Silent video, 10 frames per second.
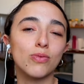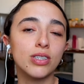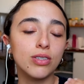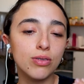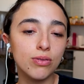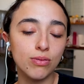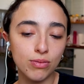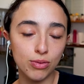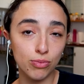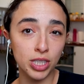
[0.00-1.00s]
once you
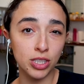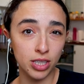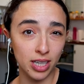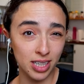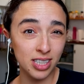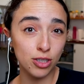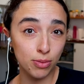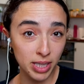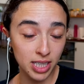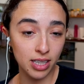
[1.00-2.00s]
reach that
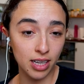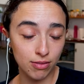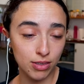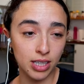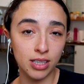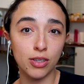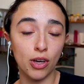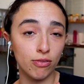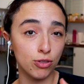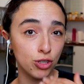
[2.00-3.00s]
intermediate level, I think
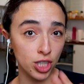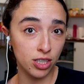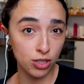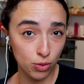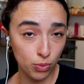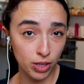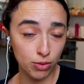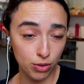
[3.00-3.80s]
you have to change the way you